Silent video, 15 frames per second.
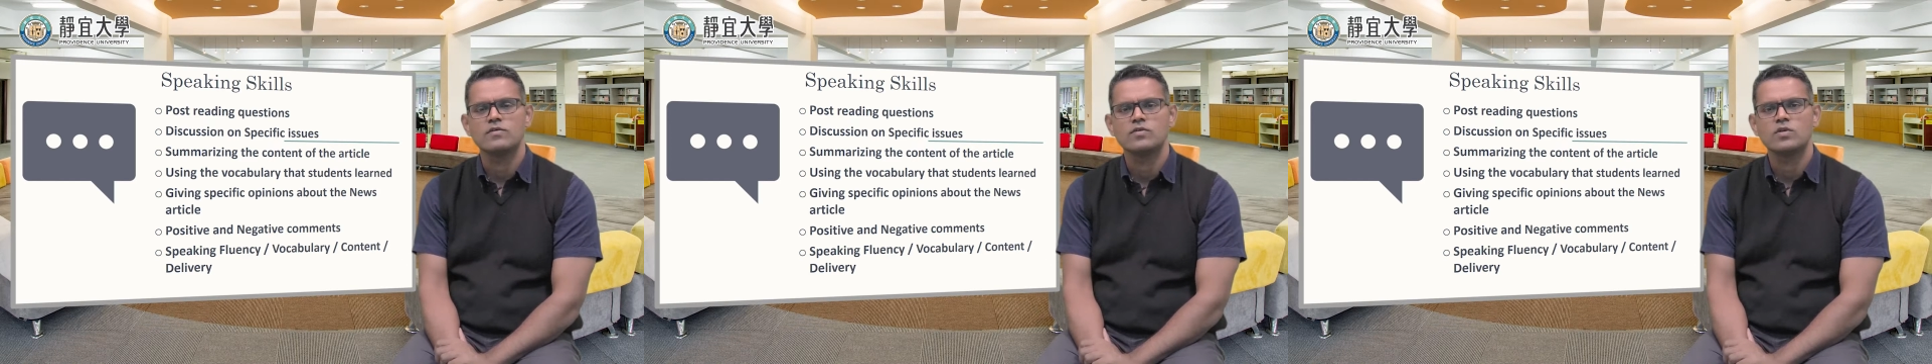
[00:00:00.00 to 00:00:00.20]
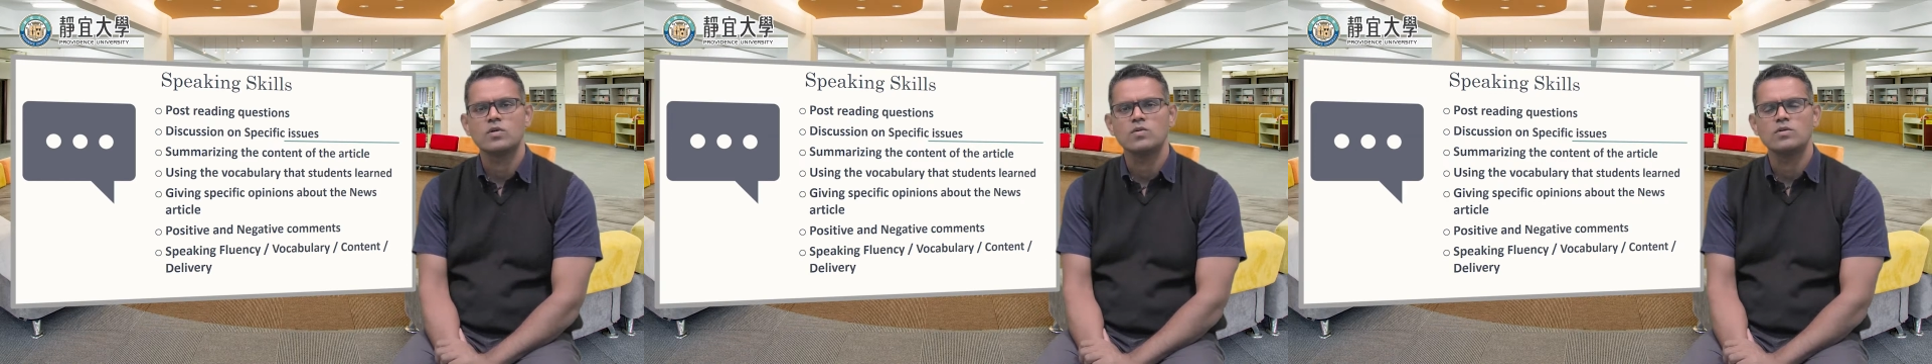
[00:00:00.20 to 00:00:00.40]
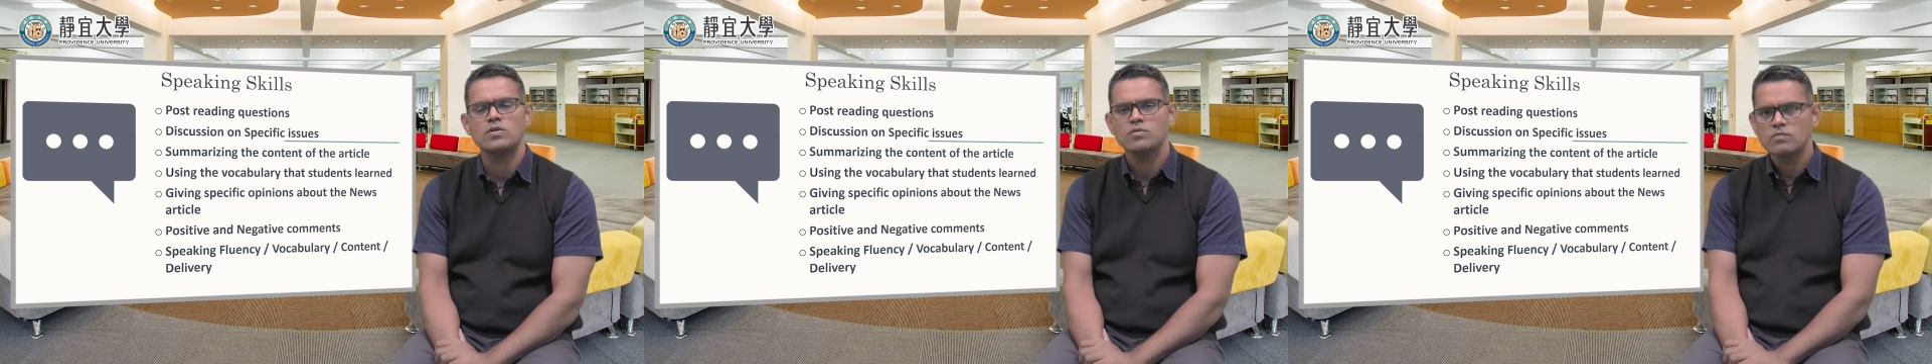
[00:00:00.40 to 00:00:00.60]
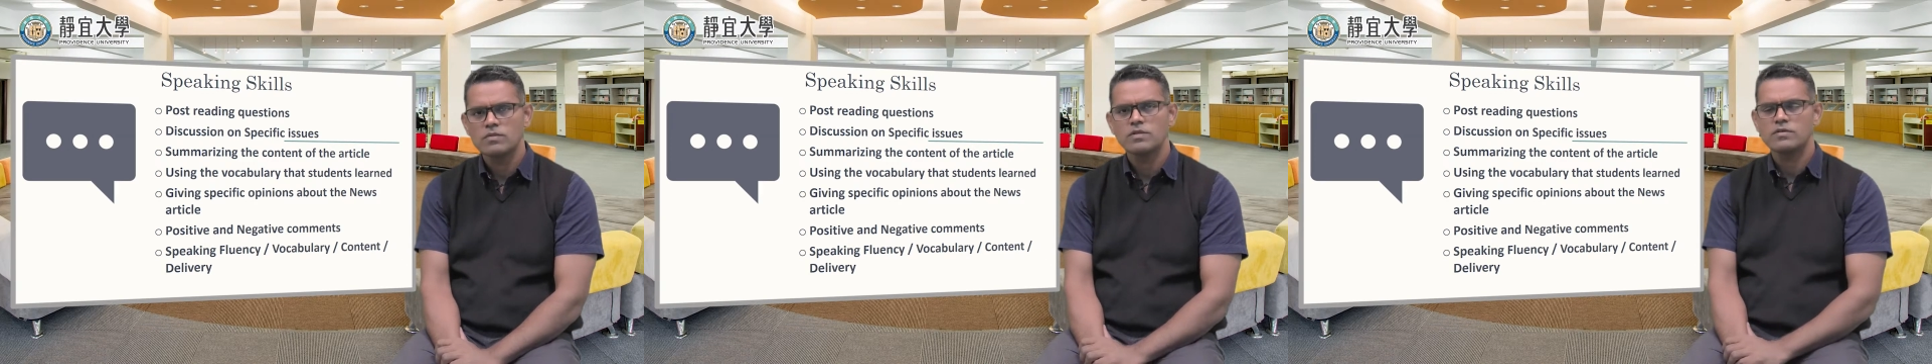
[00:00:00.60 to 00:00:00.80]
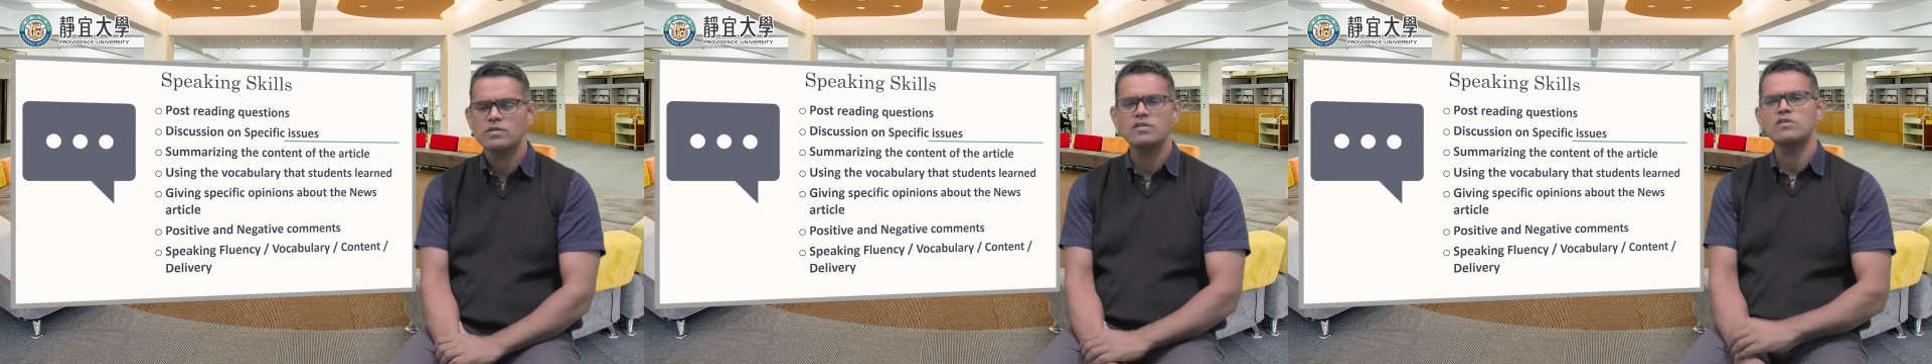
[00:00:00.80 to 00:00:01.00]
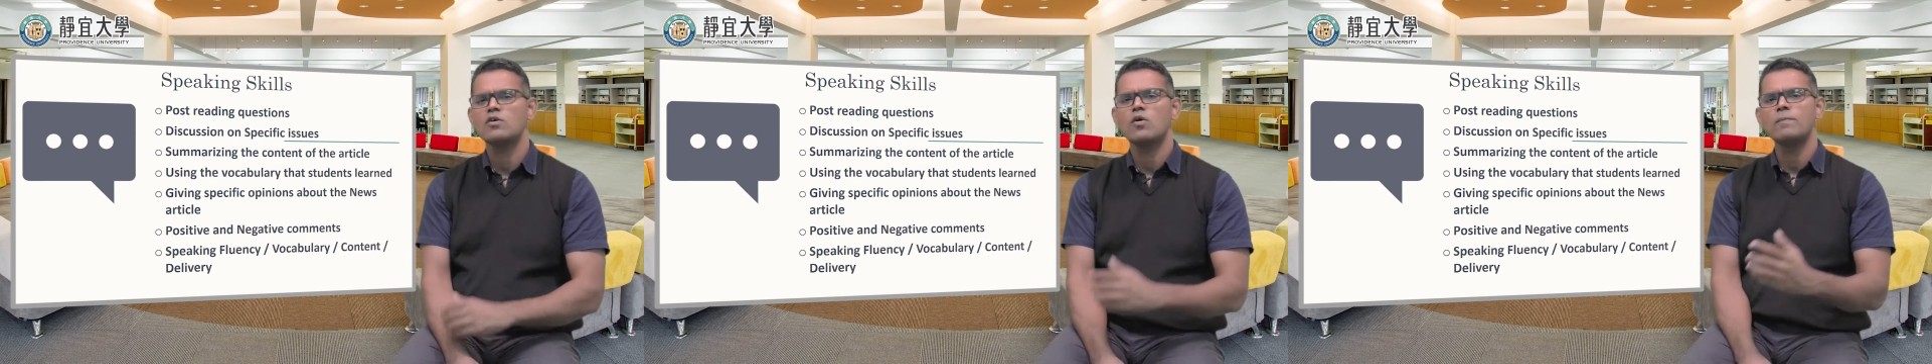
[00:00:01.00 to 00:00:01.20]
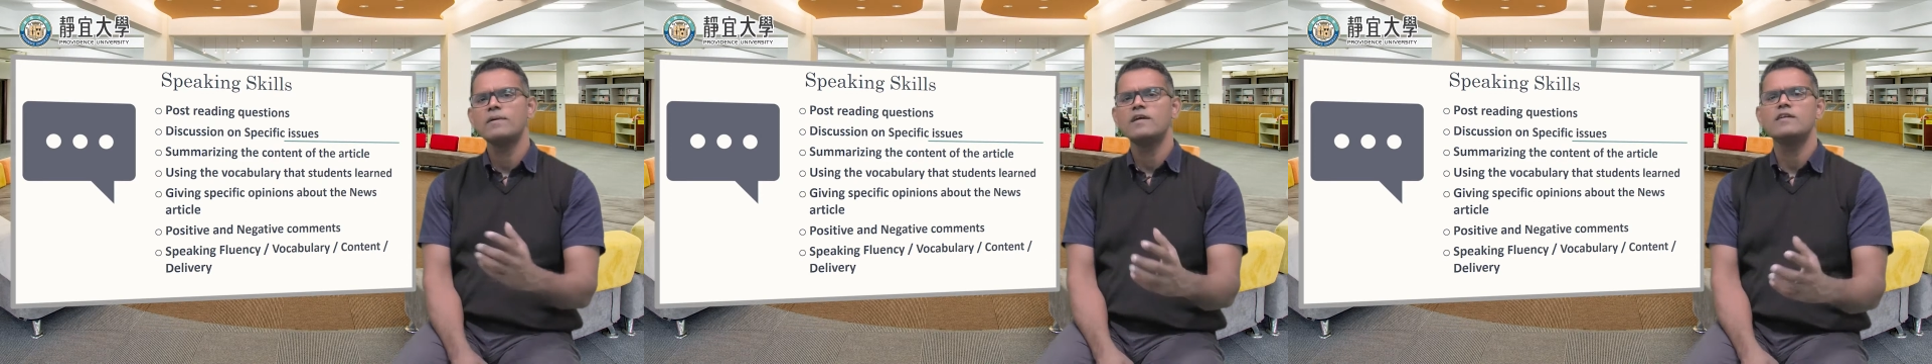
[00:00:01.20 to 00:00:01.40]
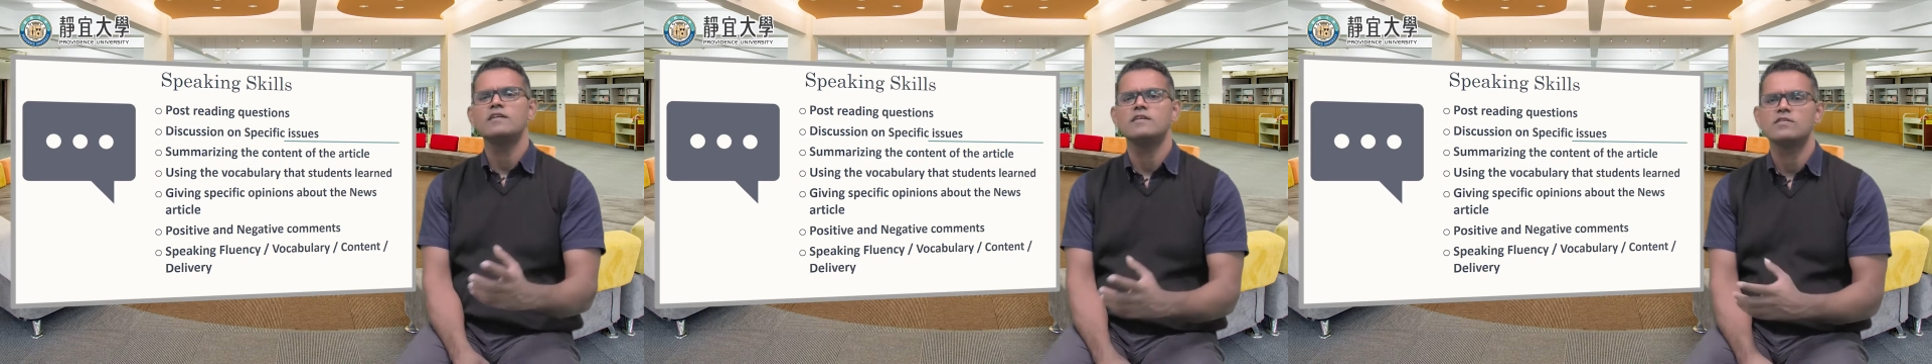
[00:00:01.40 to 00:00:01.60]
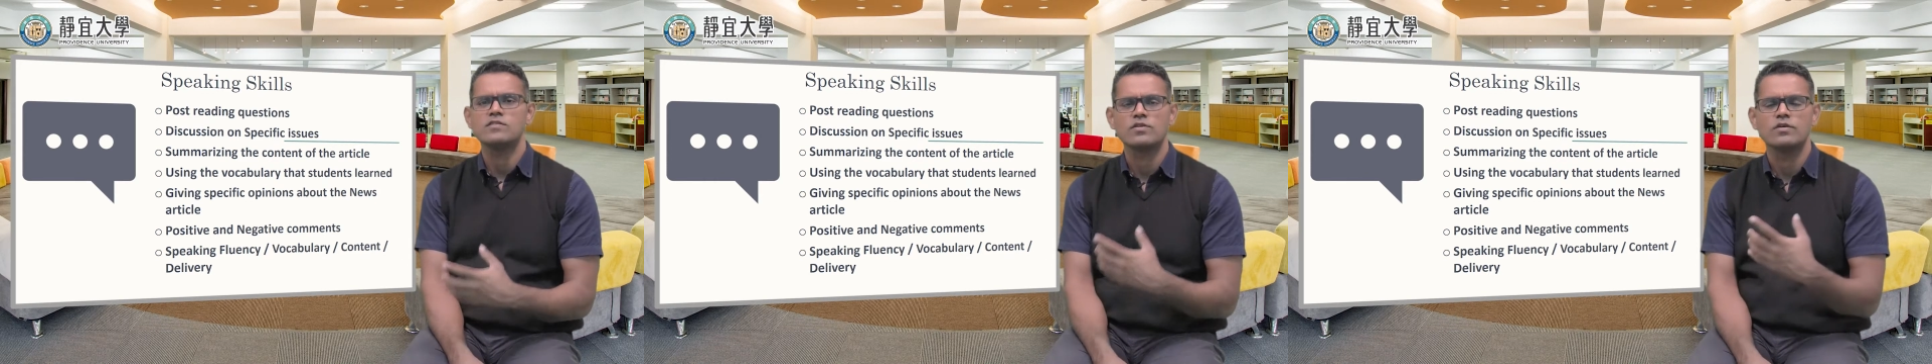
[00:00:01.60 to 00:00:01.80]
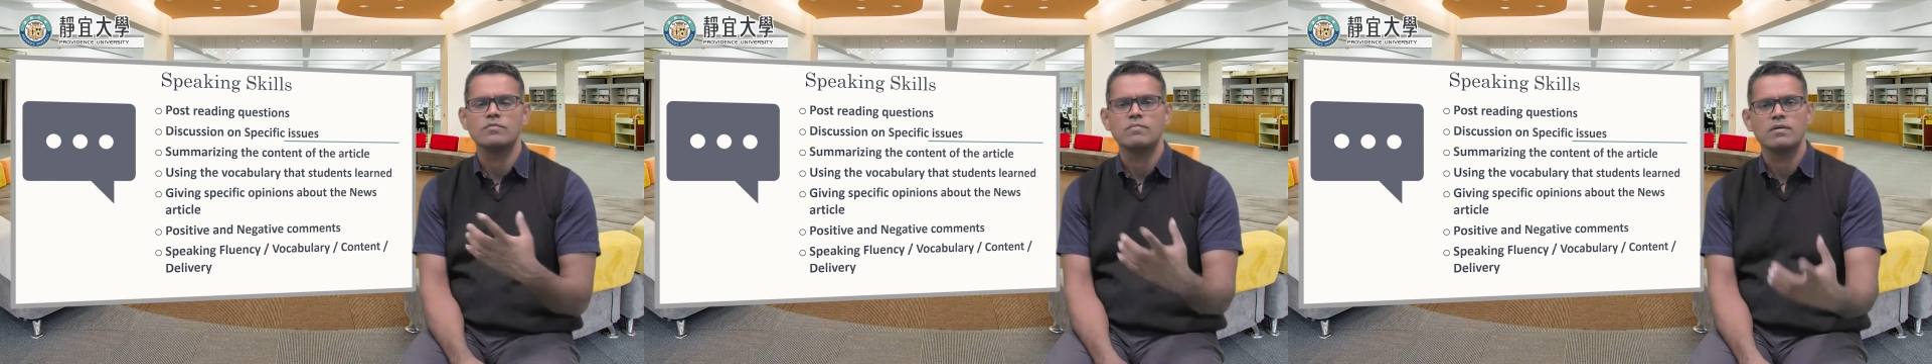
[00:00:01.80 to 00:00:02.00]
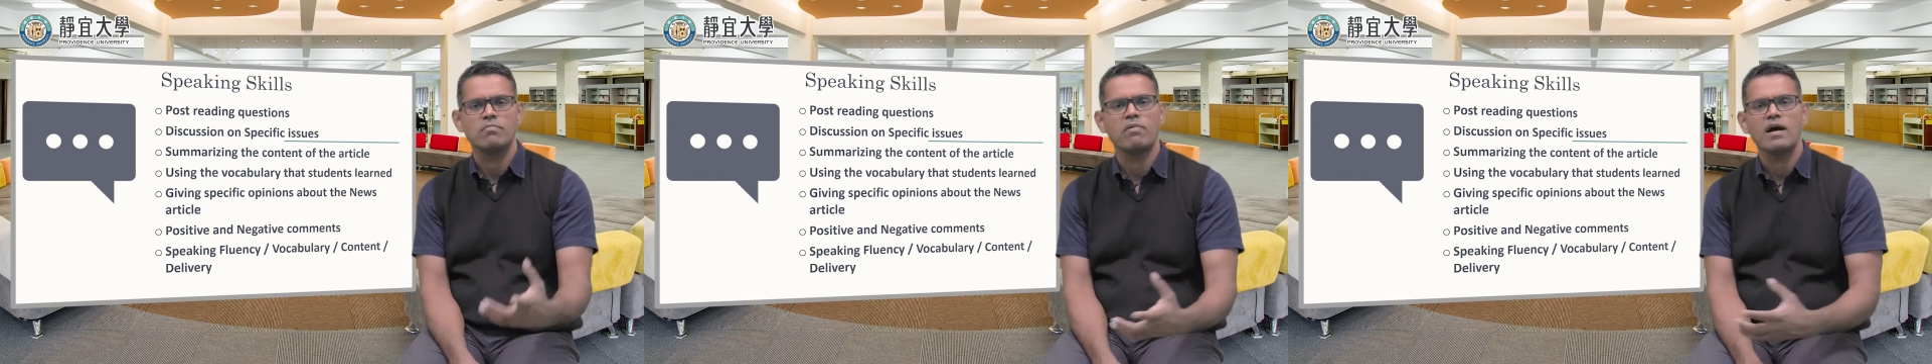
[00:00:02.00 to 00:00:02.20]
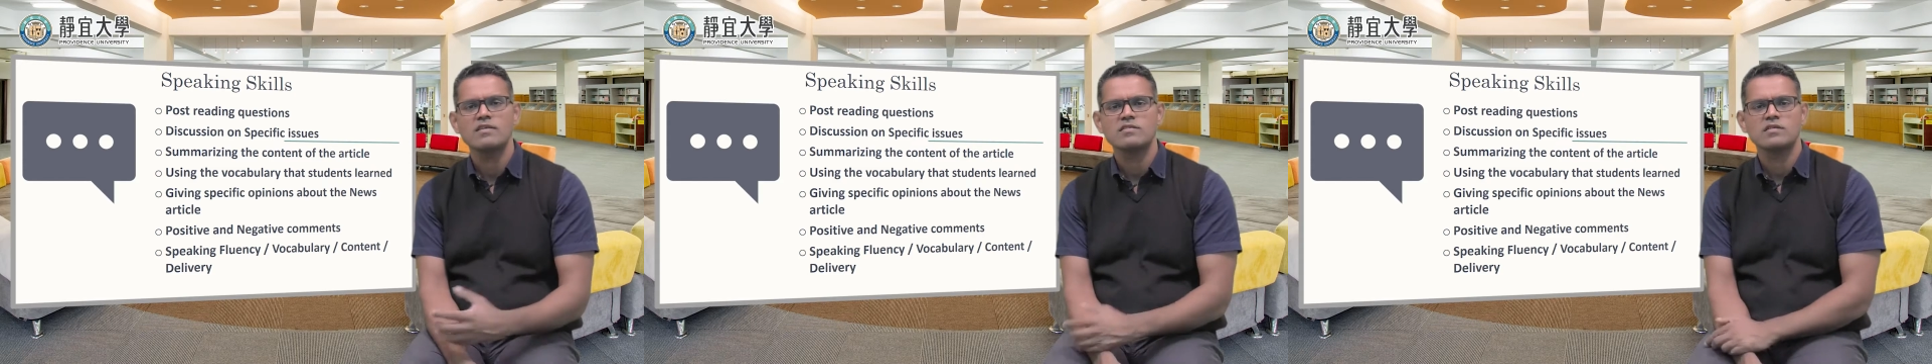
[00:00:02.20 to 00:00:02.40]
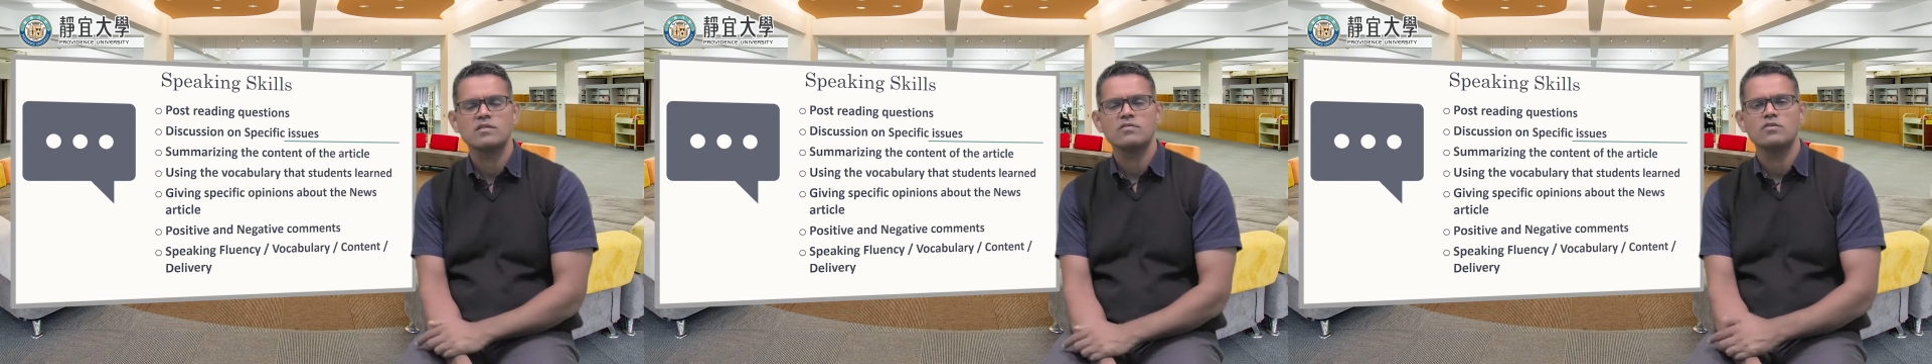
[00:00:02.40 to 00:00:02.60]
So your opinions could be positive,